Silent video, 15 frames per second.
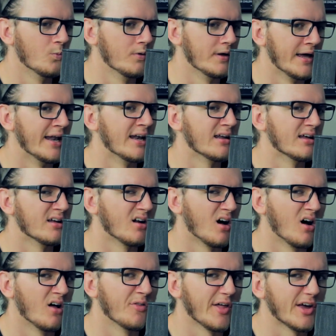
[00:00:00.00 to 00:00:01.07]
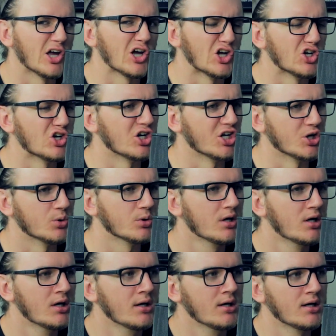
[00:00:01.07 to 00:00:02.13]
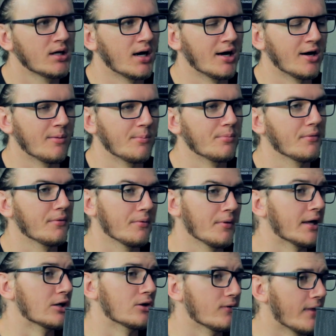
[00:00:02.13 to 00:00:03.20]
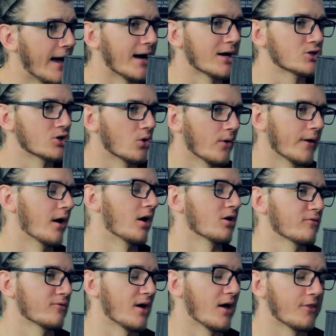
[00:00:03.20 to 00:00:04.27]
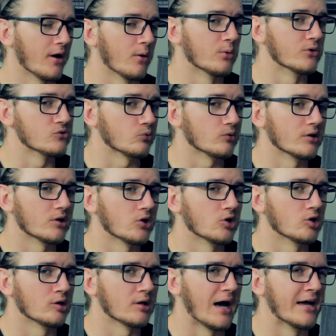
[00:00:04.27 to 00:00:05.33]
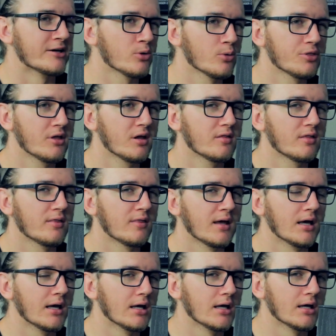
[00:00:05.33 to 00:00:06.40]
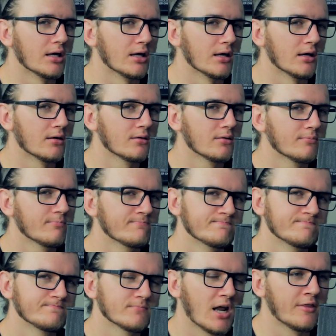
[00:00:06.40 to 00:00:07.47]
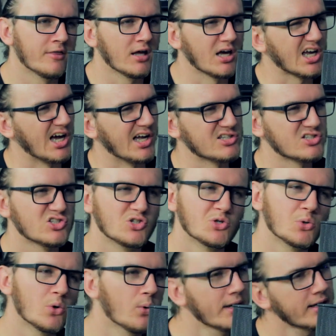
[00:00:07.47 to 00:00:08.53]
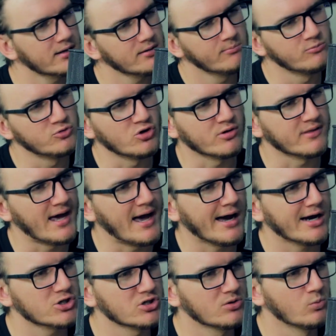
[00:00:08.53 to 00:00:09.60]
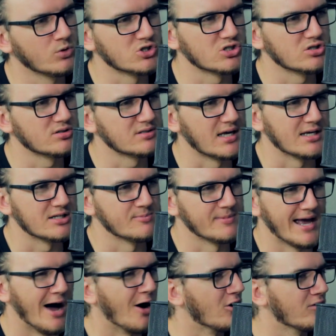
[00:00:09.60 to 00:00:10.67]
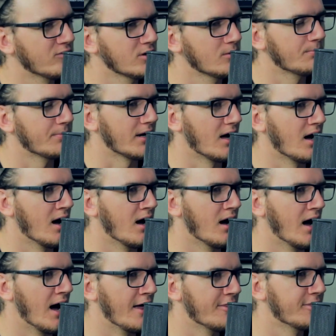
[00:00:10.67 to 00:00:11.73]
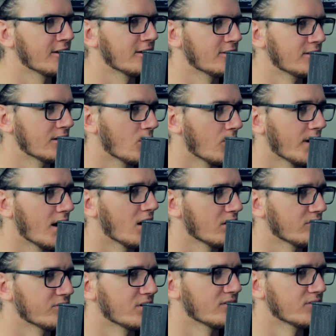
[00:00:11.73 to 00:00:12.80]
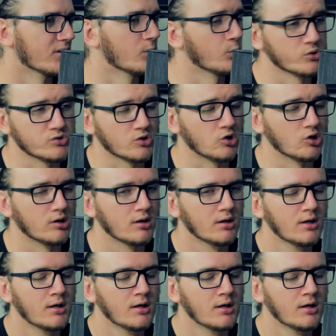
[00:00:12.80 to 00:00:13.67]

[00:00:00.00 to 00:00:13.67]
end it on like a good note. Like you, the action choreography I thought was really good. I don't think that I think it cuts too quick during the action, which takes me out of it, but I think the choreography of it was good.